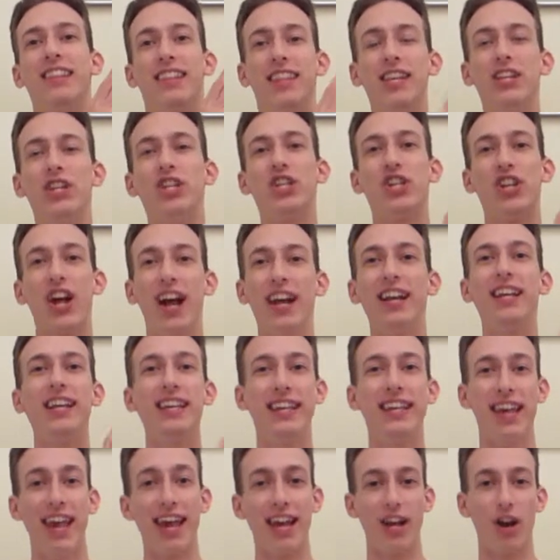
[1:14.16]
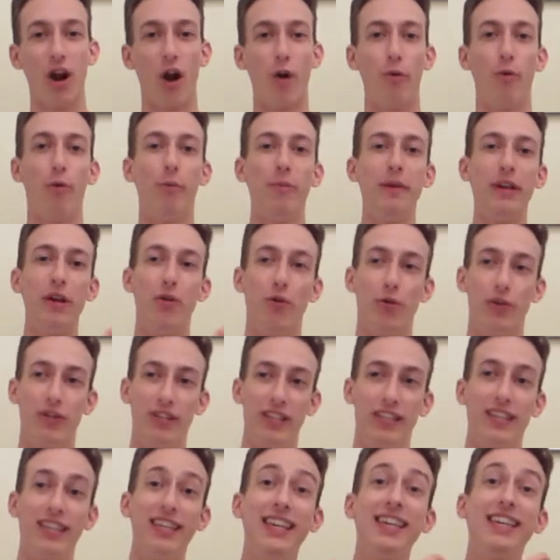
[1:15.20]
This shiny Gengar will be
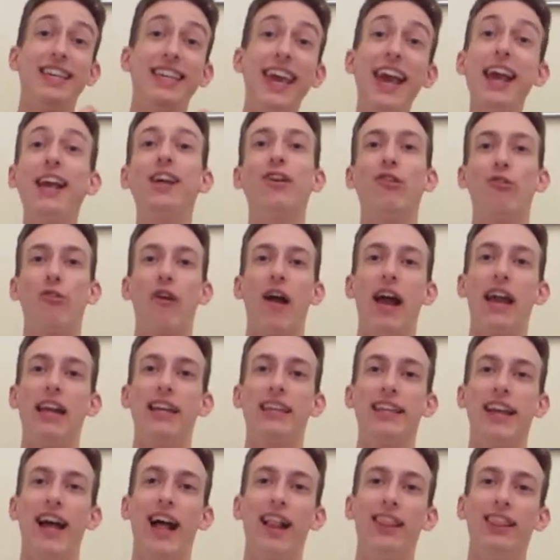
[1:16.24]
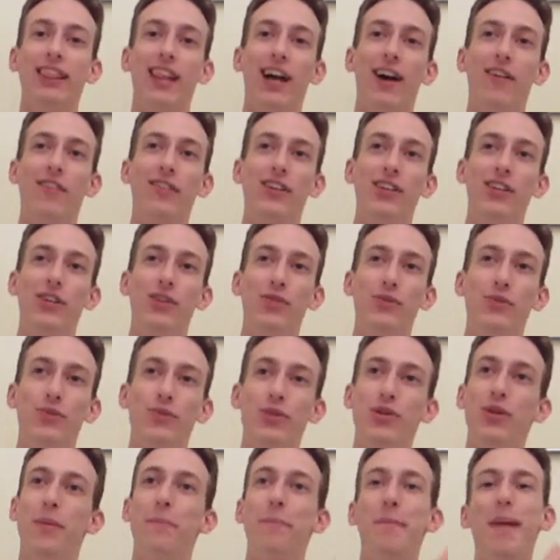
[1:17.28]
holding the Gengarite, allowing you
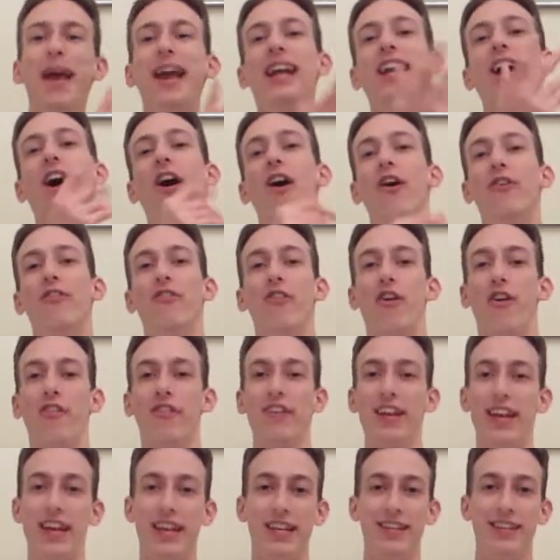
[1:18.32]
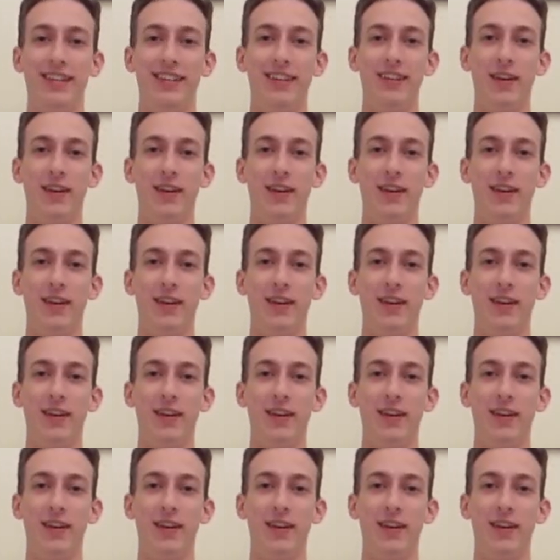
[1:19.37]
to Mega Evolve it.